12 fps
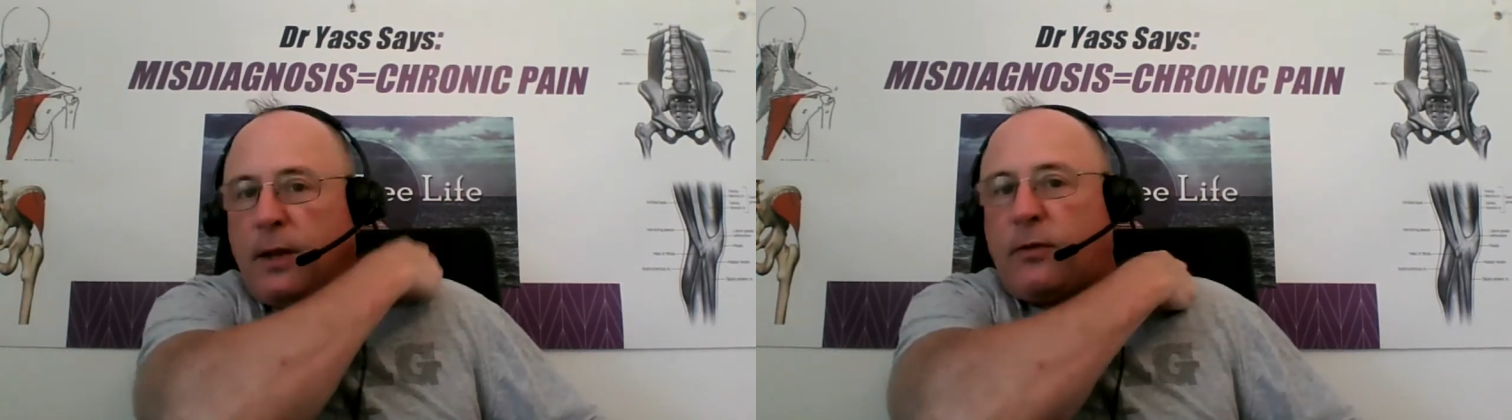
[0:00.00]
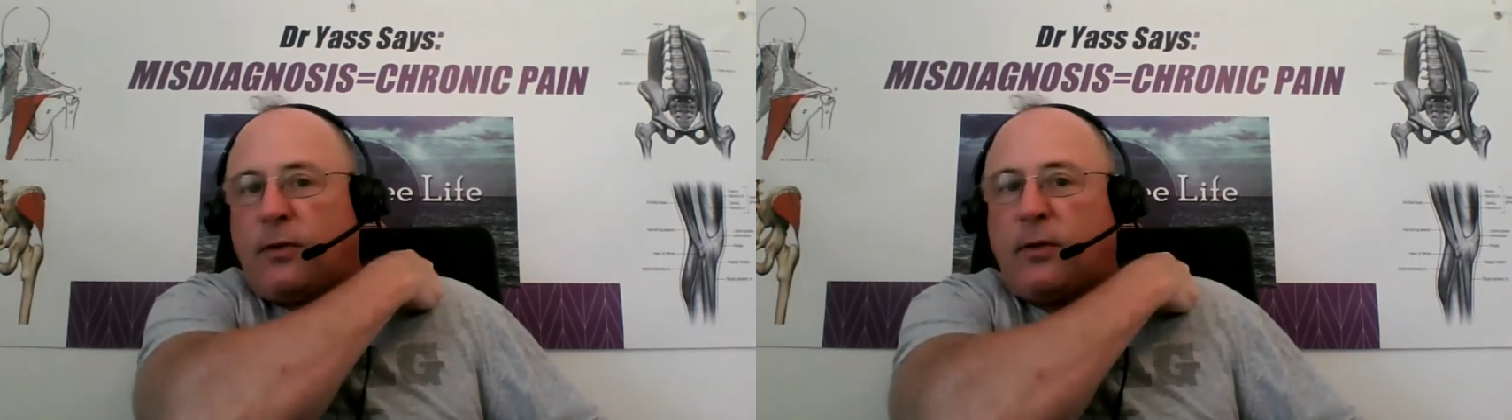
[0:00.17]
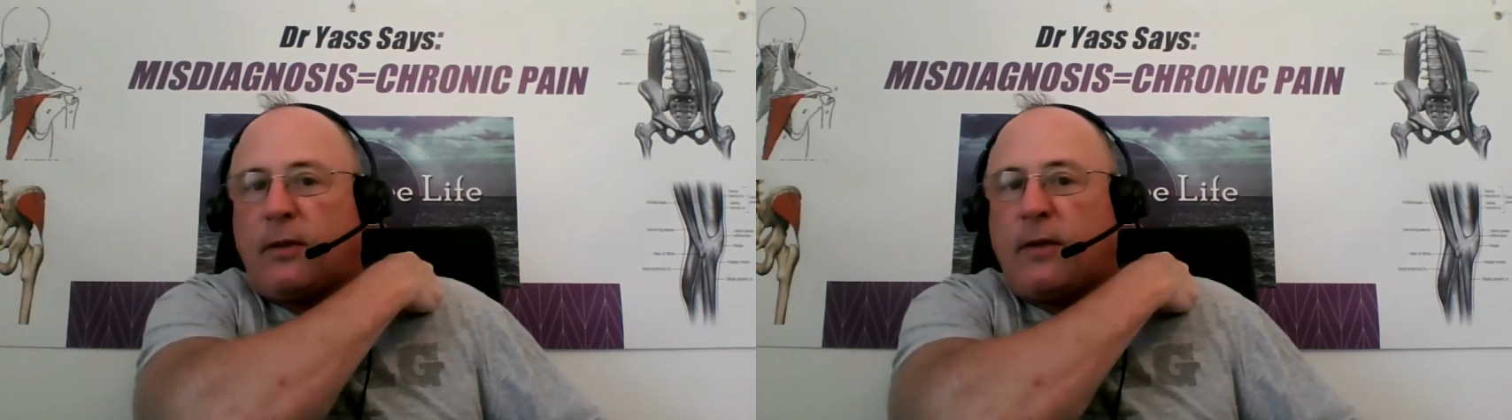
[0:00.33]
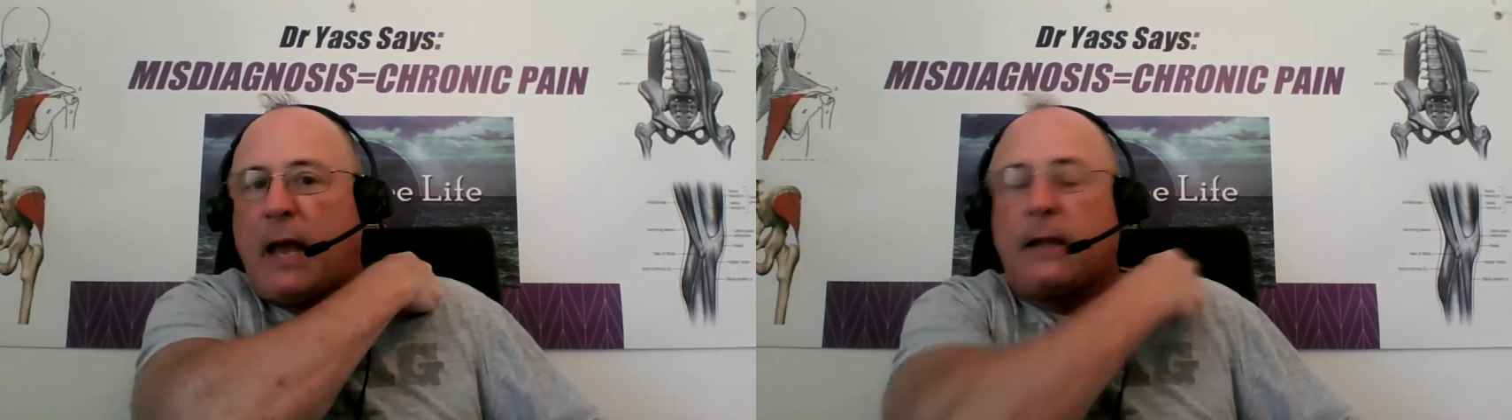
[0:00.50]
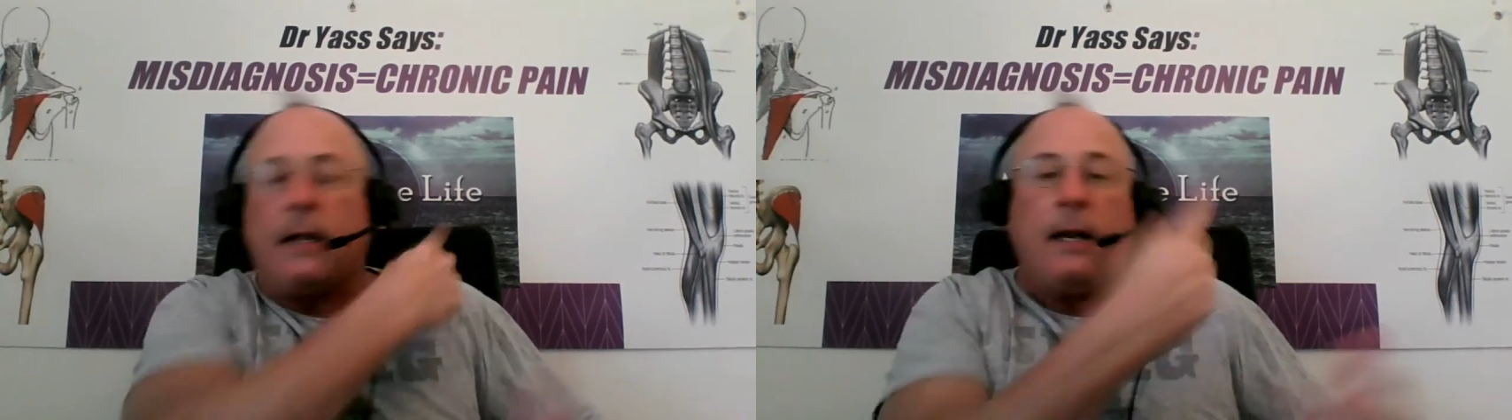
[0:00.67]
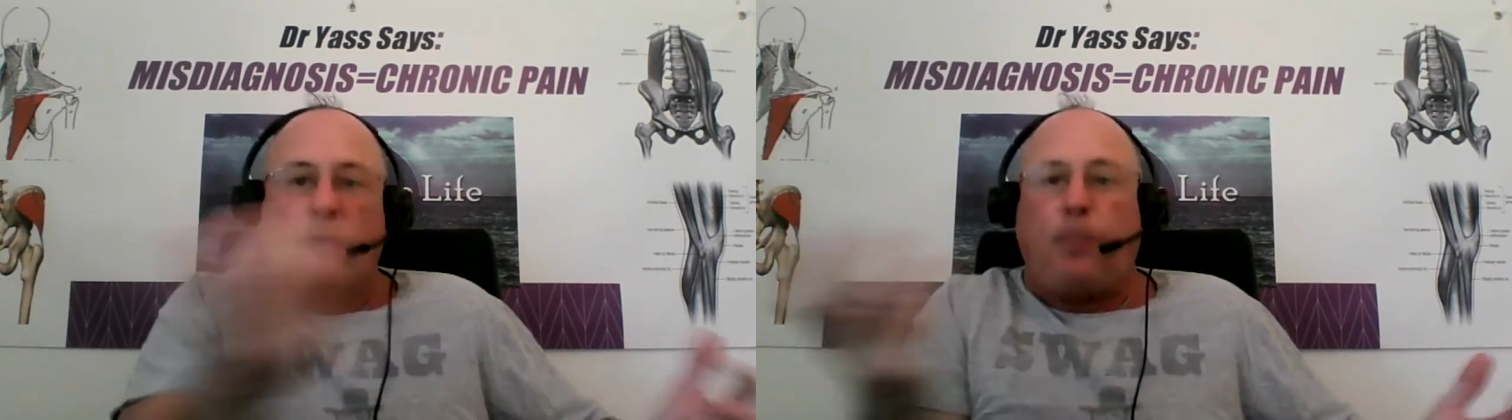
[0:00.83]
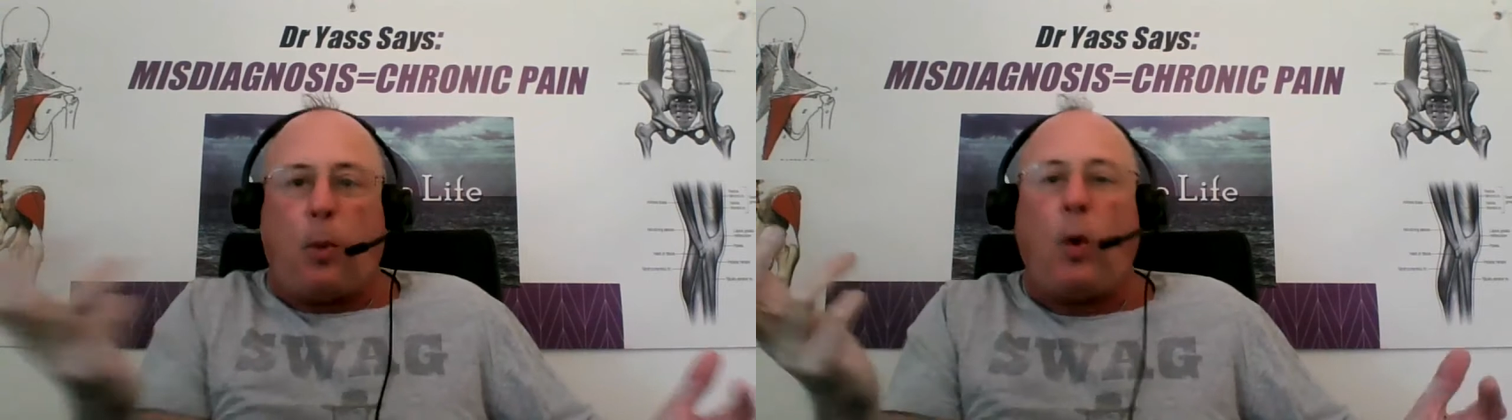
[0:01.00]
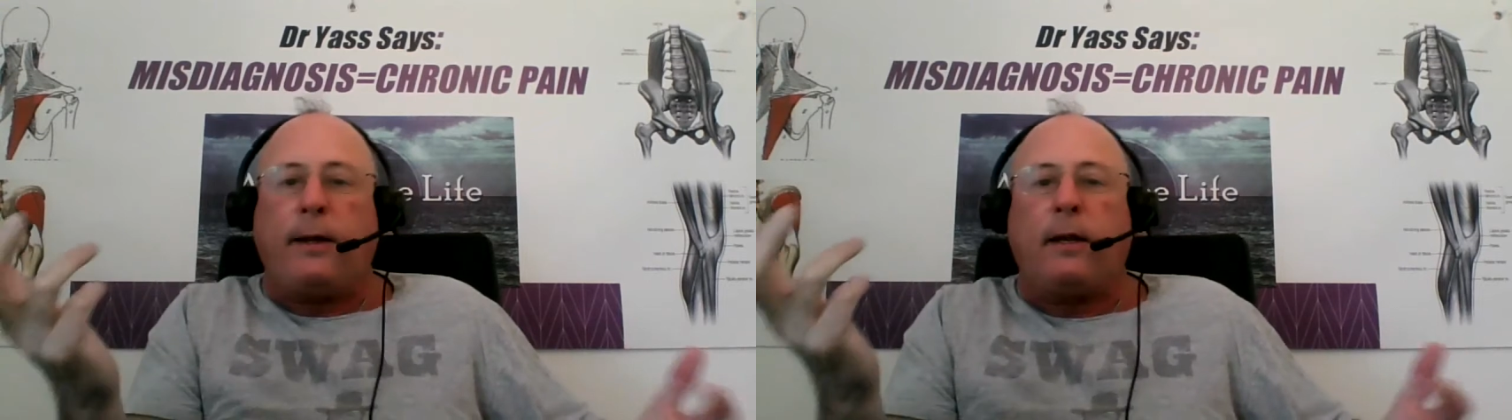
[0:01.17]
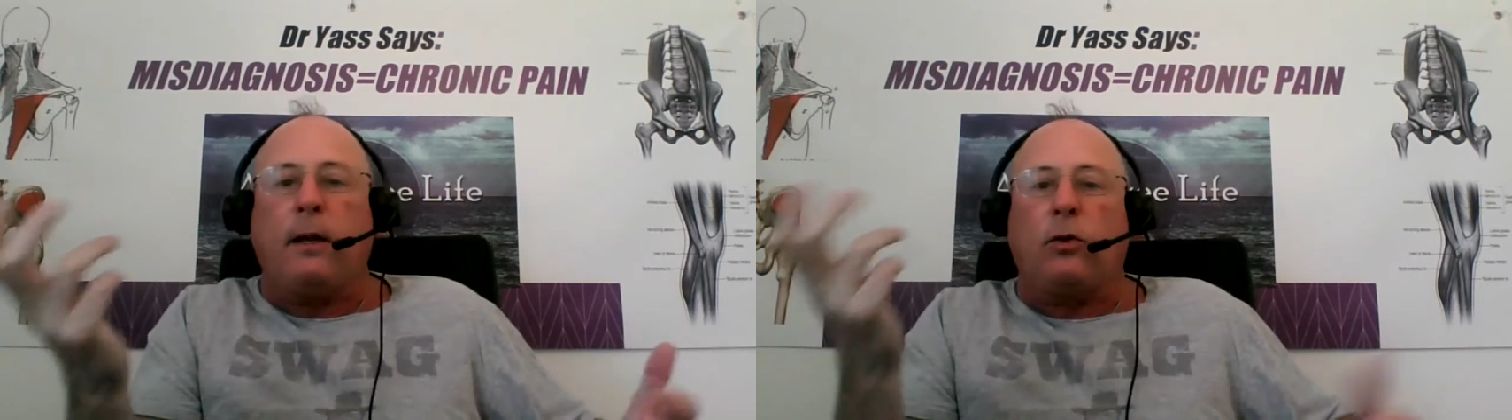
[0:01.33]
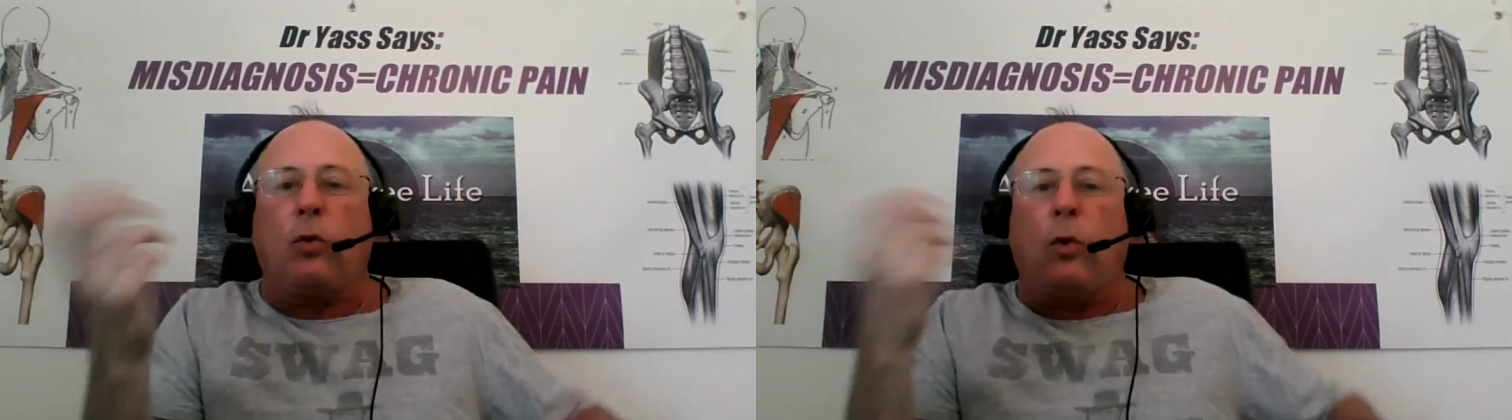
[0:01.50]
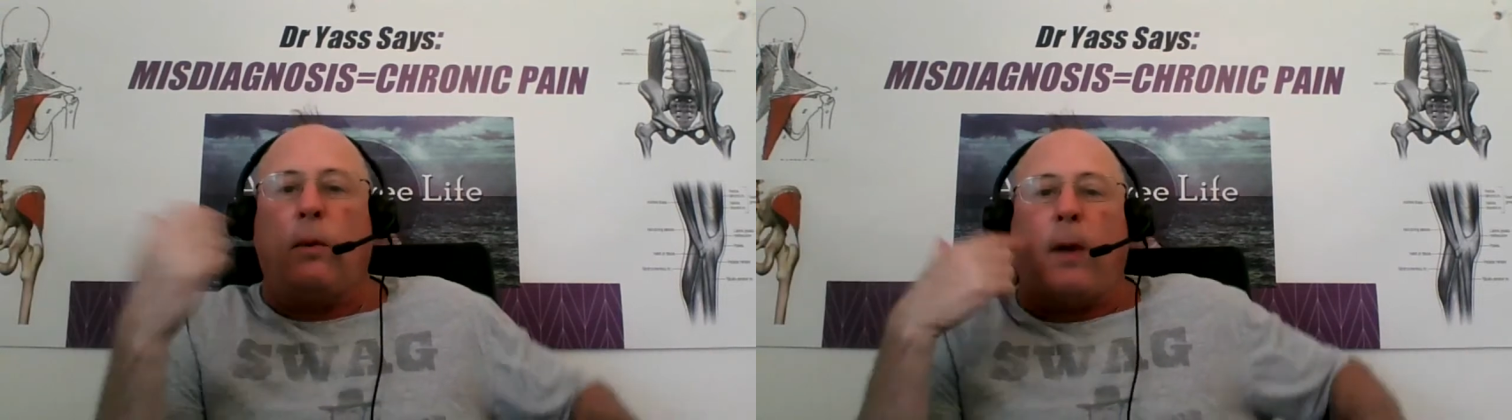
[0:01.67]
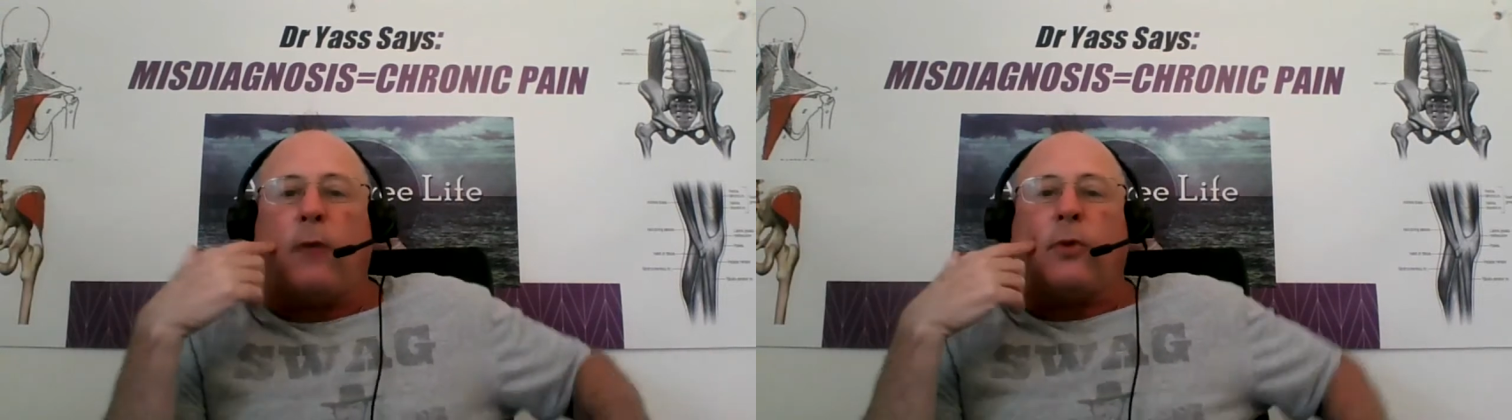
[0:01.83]
This is exactly, he's pointing to
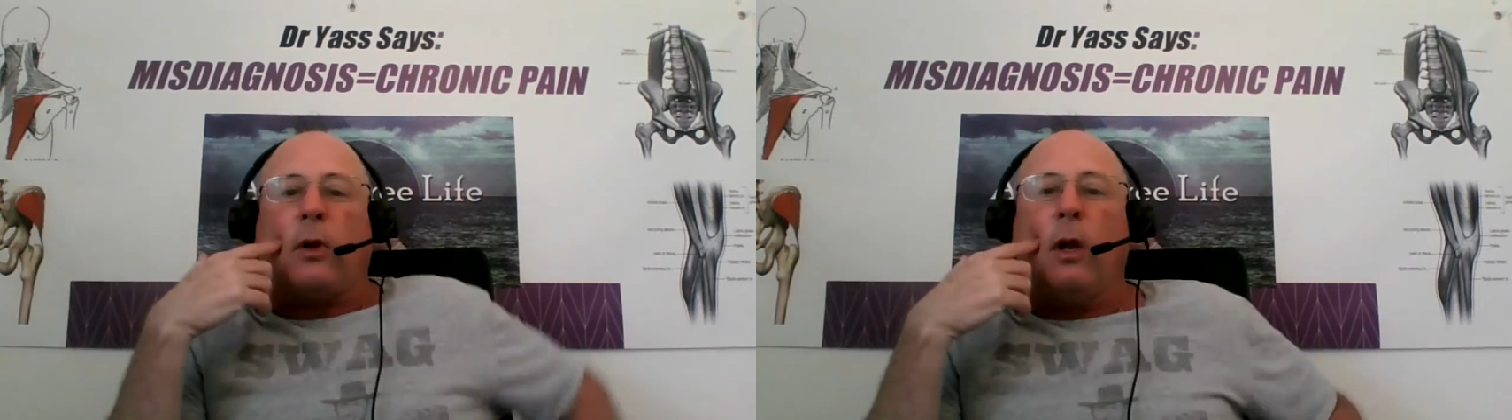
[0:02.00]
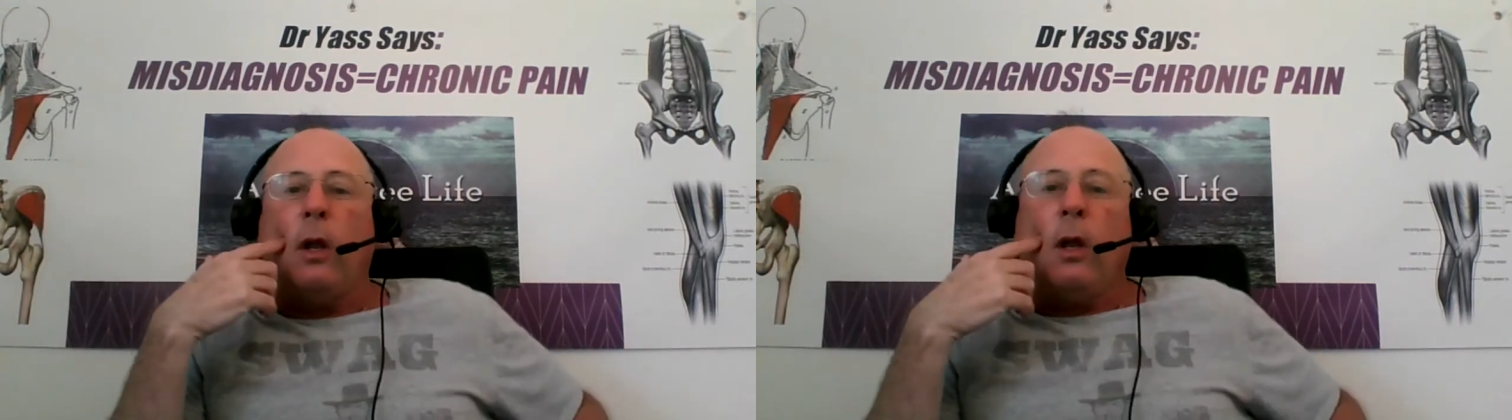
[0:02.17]
a muscle.